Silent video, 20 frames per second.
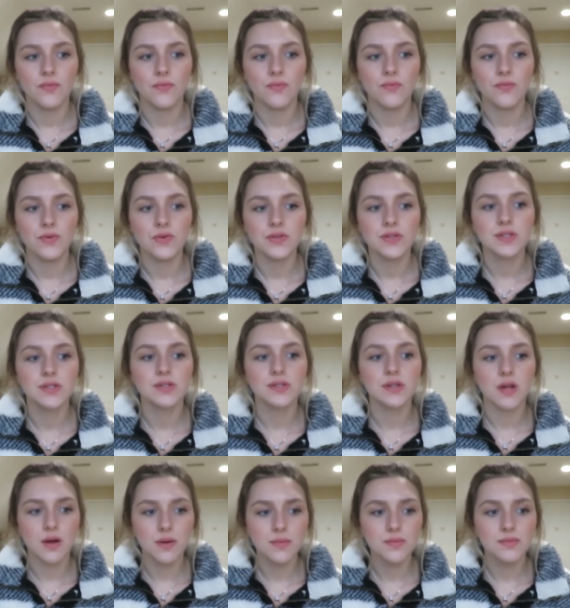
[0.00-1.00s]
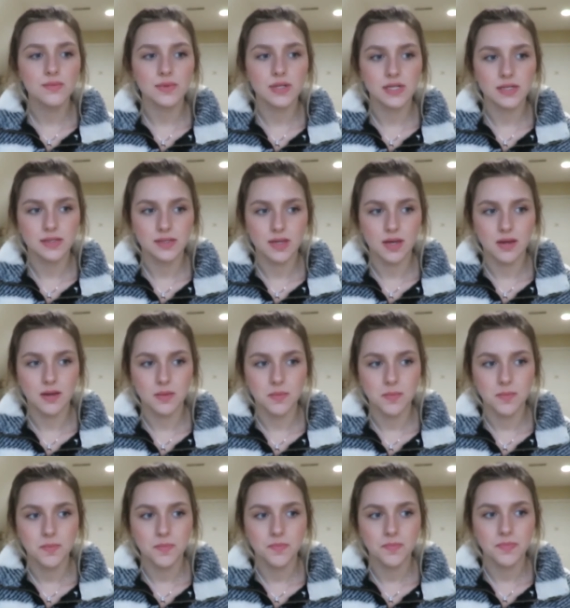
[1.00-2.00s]
for some
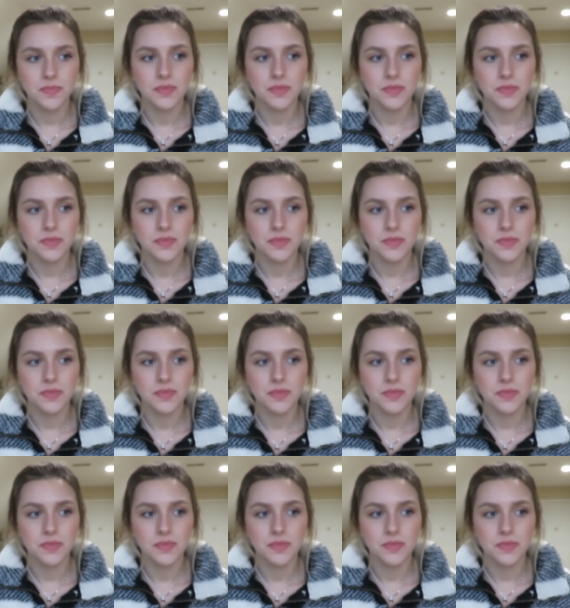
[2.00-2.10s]
reason